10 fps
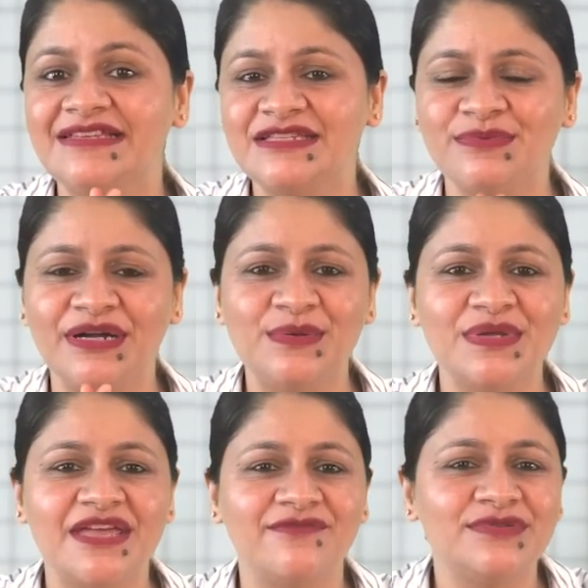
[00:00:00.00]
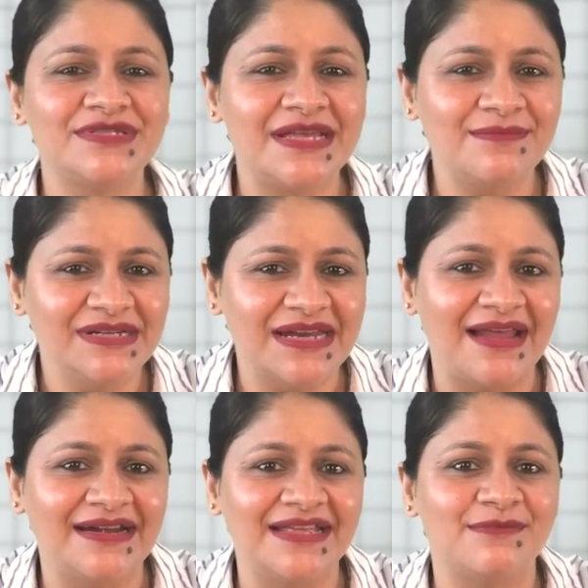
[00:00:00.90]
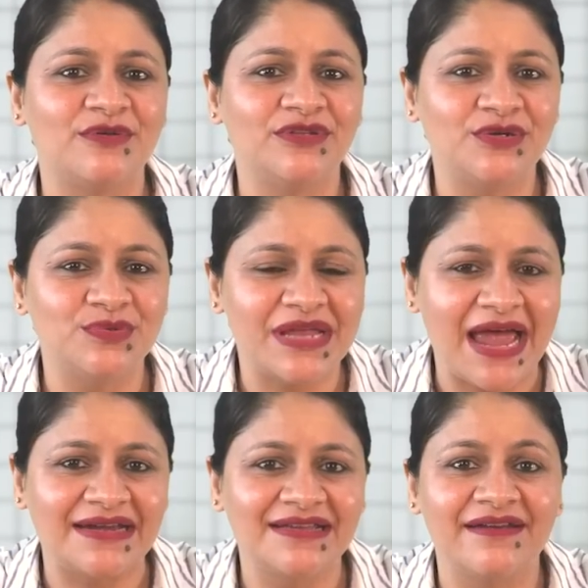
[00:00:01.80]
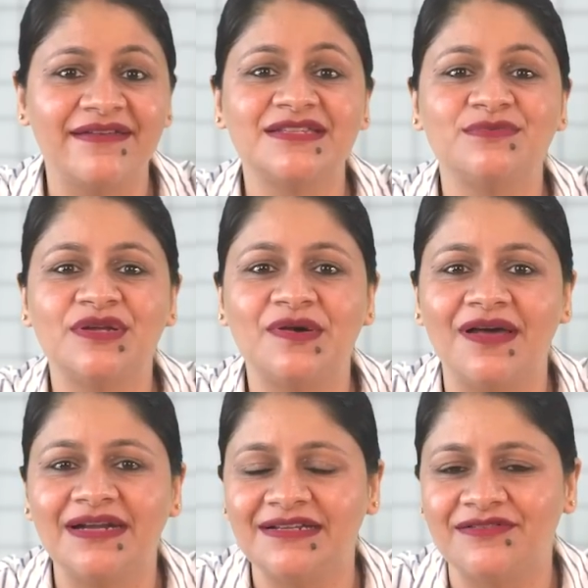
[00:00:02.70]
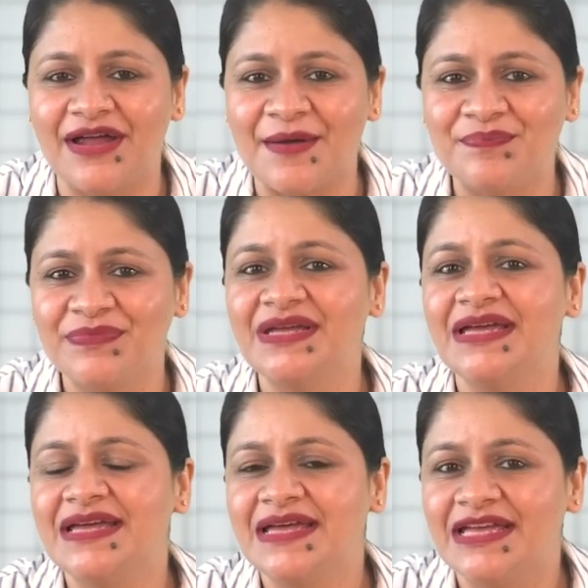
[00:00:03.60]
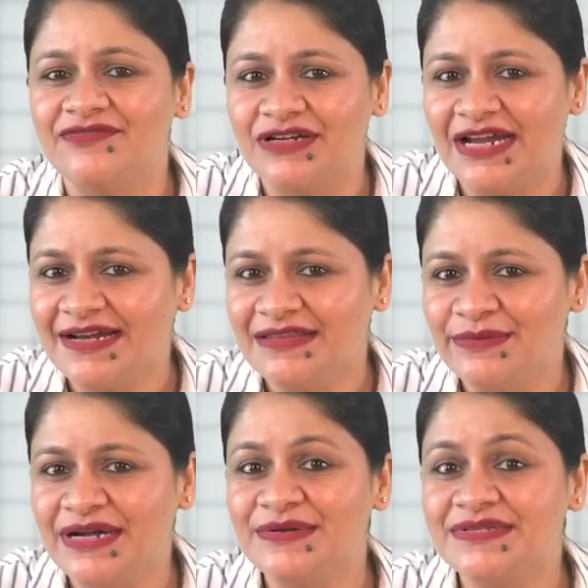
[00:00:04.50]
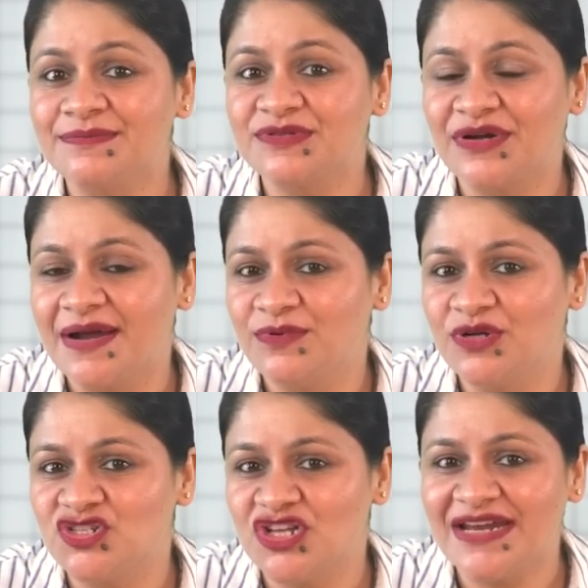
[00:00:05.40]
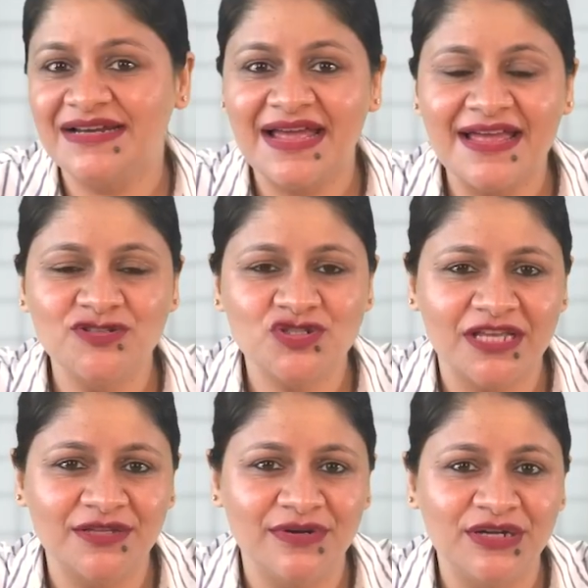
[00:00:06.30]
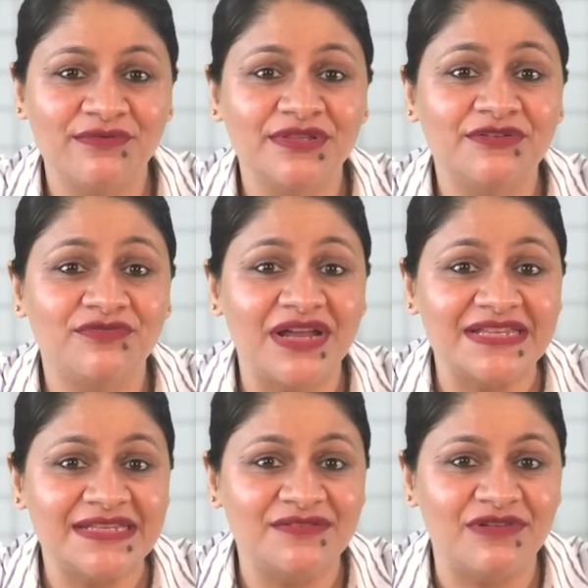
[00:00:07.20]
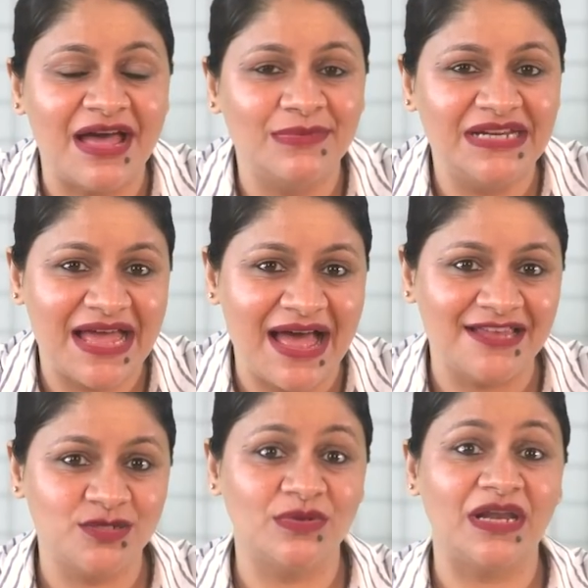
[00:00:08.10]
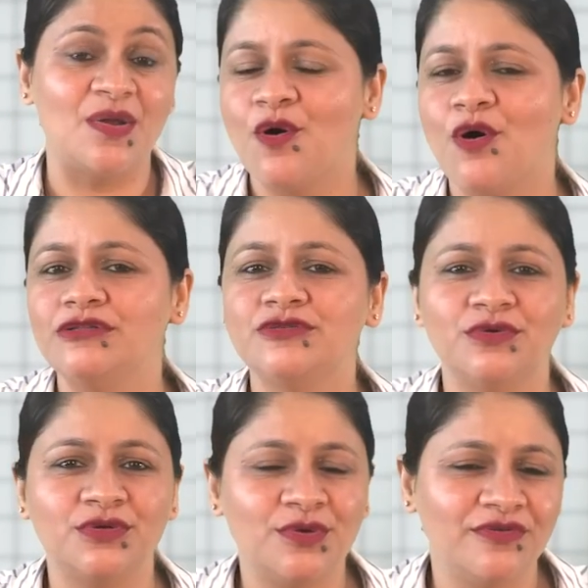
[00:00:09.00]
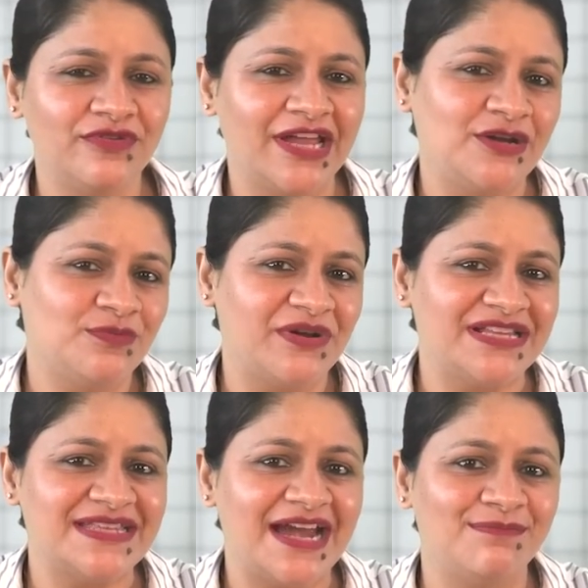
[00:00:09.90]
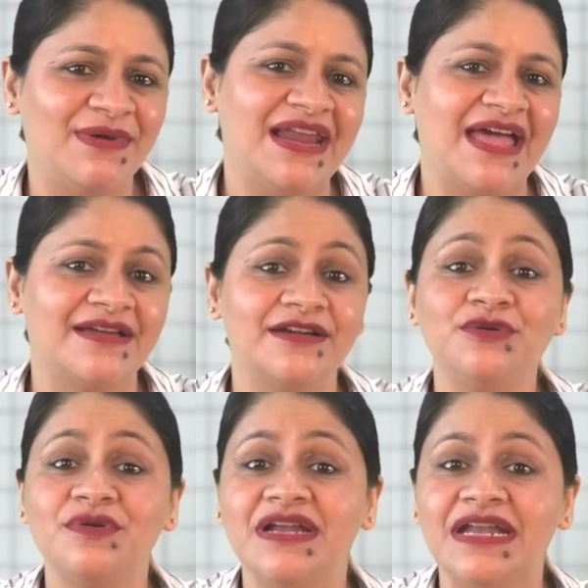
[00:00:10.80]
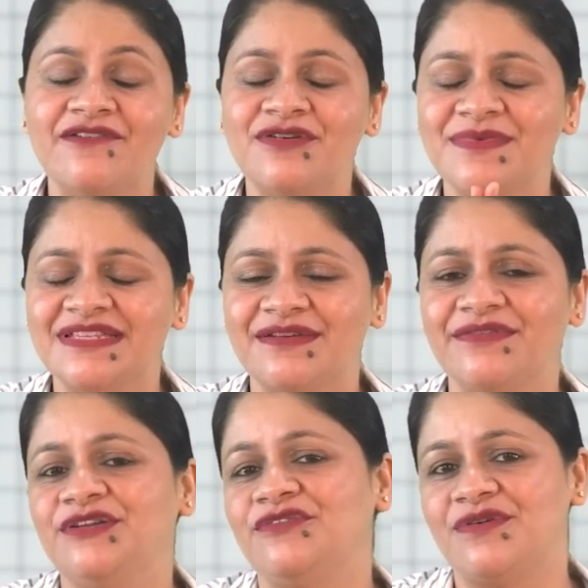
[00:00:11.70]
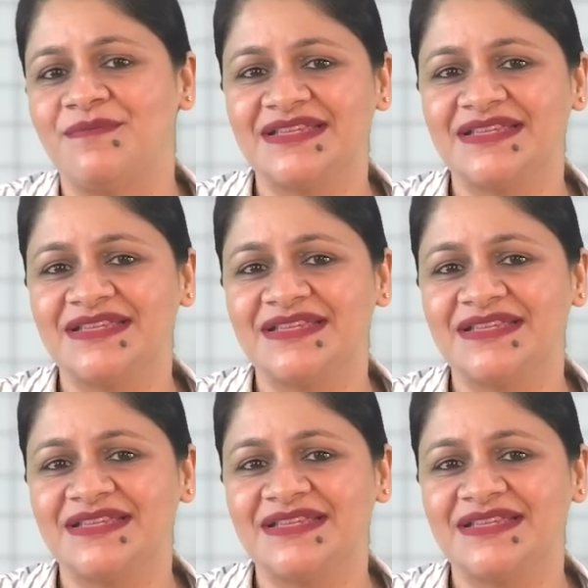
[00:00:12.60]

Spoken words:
this video gave you some clarity about the two categories, we call it a wrap. If you liked the video, subscribe to our channel and share the video with your friends and family as well. Also, don't forget to press that bell icon to never miss a video from